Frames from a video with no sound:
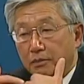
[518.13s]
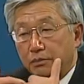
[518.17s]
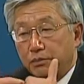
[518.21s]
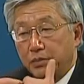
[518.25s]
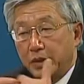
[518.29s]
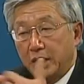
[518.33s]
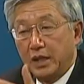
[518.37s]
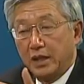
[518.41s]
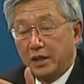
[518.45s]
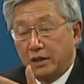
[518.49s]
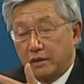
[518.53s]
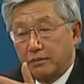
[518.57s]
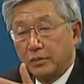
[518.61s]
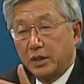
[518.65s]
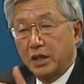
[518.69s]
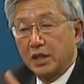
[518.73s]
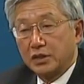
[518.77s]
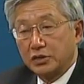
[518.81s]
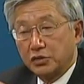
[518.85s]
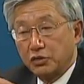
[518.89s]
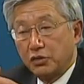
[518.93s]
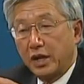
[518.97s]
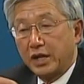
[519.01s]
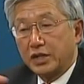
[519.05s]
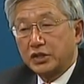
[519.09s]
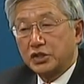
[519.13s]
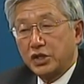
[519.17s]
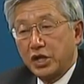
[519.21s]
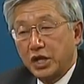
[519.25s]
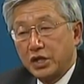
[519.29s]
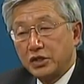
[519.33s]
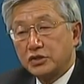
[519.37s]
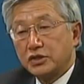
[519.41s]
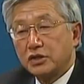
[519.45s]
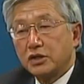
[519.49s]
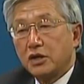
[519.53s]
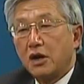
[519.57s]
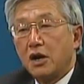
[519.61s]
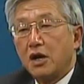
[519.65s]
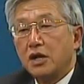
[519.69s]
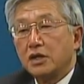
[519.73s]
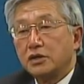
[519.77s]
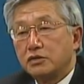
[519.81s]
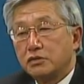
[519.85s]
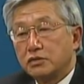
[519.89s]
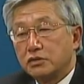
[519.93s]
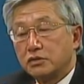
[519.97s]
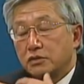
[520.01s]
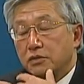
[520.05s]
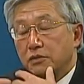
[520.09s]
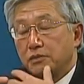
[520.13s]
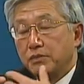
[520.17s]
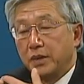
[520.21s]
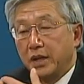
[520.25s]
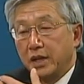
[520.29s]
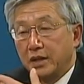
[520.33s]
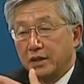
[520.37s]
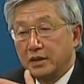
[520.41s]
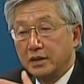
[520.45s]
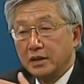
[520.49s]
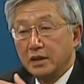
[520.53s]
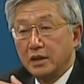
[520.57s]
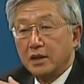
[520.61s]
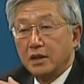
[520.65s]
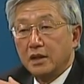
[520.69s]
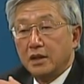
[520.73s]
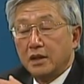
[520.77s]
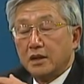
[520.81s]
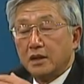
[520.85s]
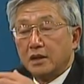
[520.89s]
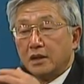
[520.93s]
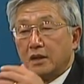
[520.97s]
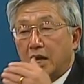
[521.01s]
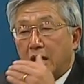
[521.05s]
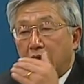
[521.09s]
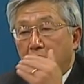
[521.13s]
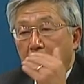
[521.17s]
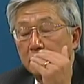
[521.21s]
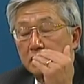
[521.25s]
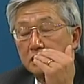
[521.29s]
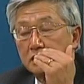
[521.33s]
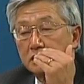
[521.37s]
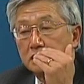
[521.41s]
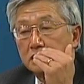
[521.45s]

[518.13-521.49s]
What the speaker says: bidding, because you exchanged cards, you should bid. Now,